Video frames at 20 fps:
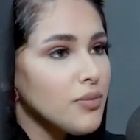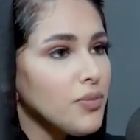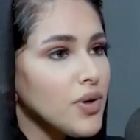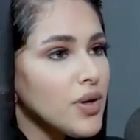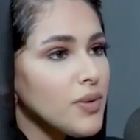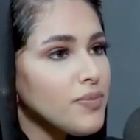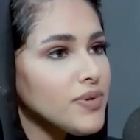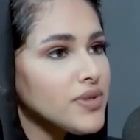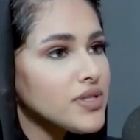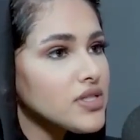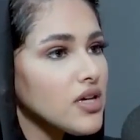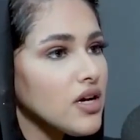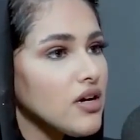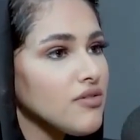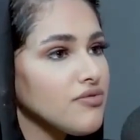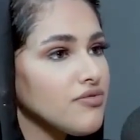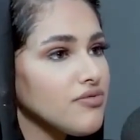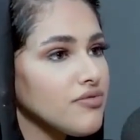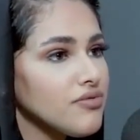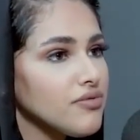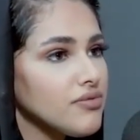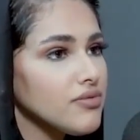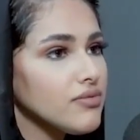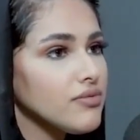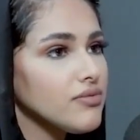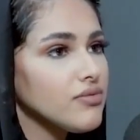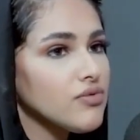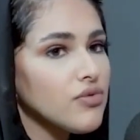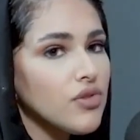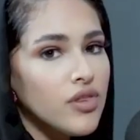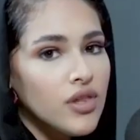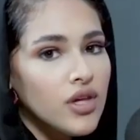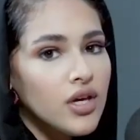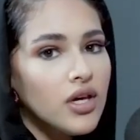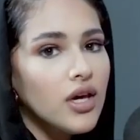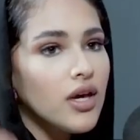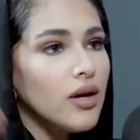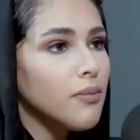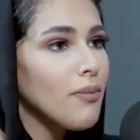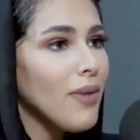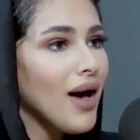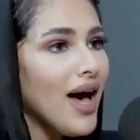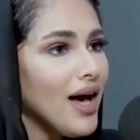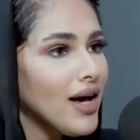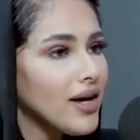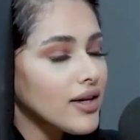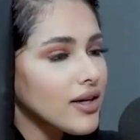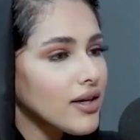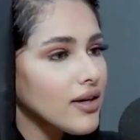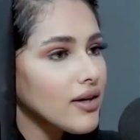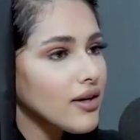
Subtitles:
purpose of thinking back?